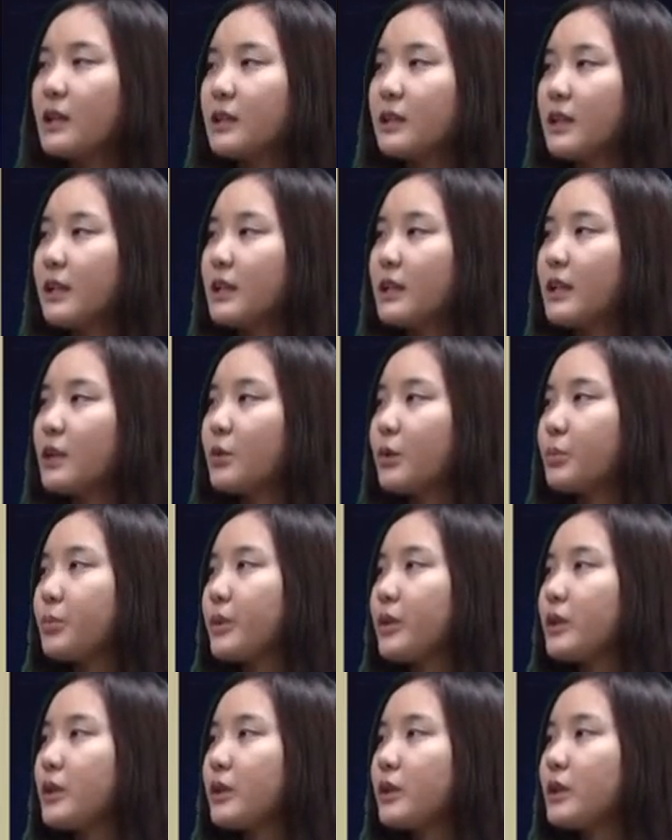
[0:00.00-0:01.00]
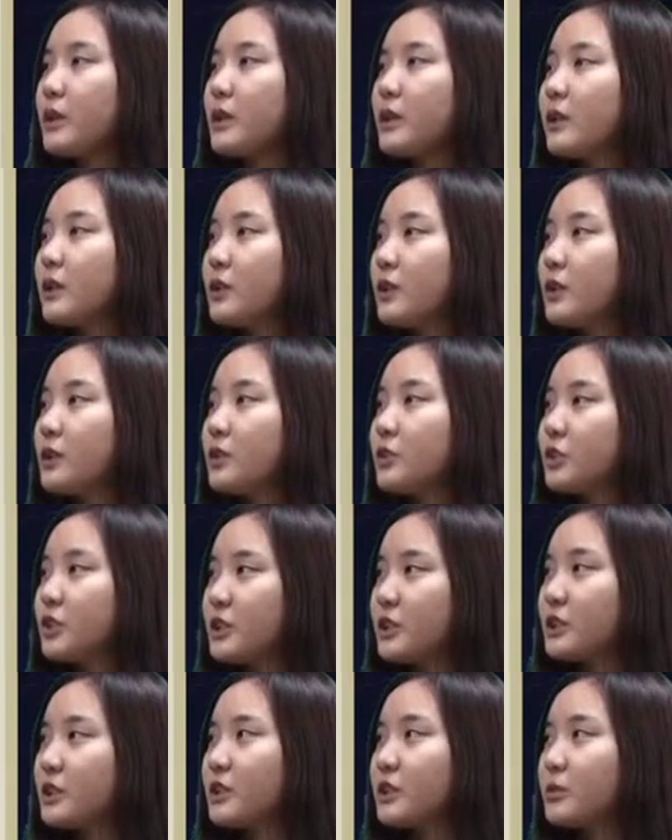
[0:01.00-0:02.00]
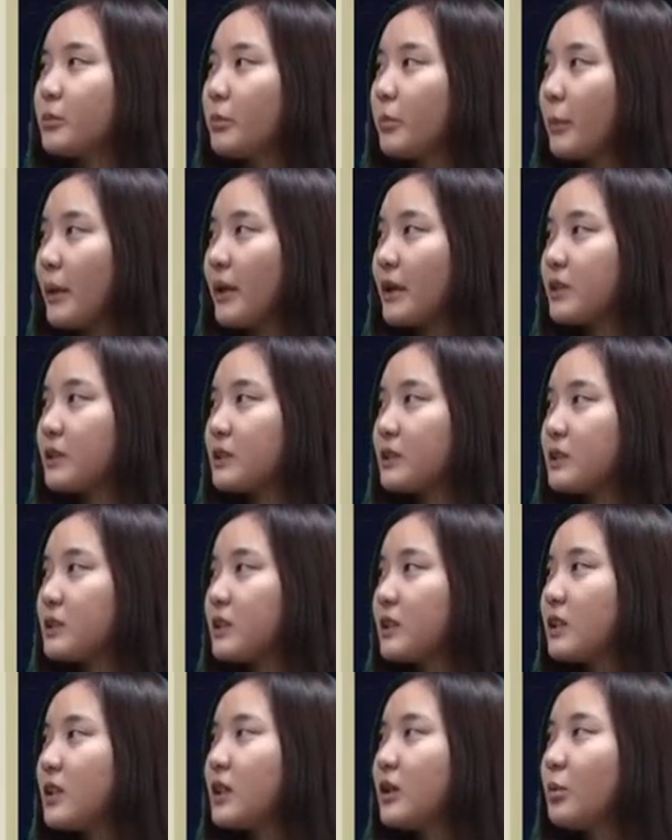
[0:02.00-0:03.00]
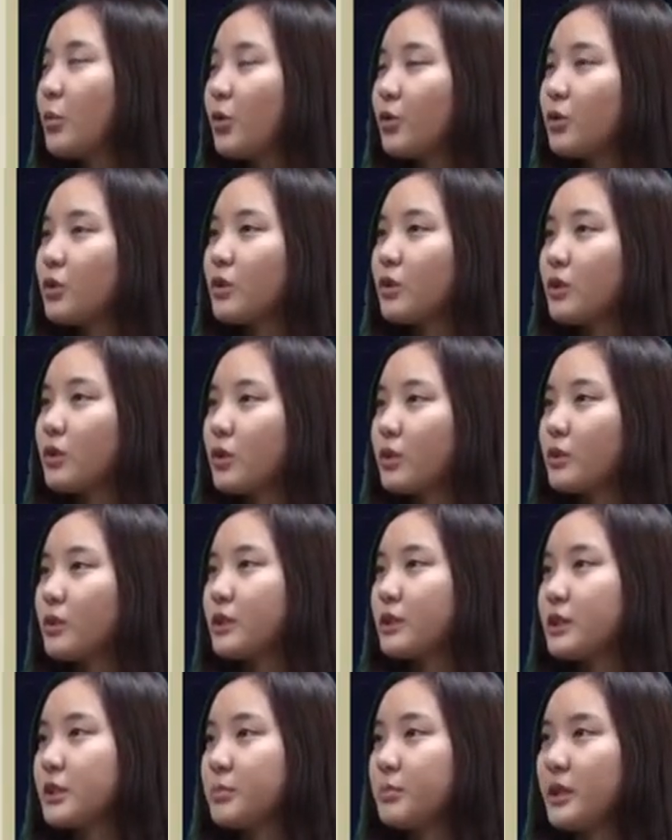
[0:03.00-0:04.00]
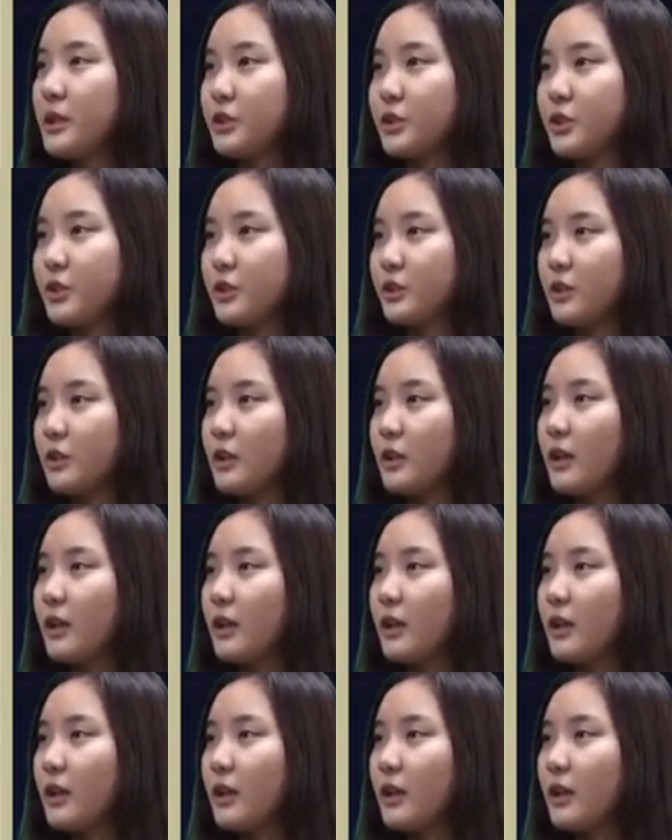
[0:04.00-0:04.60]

DNA repair genes makes monoclonal expansion.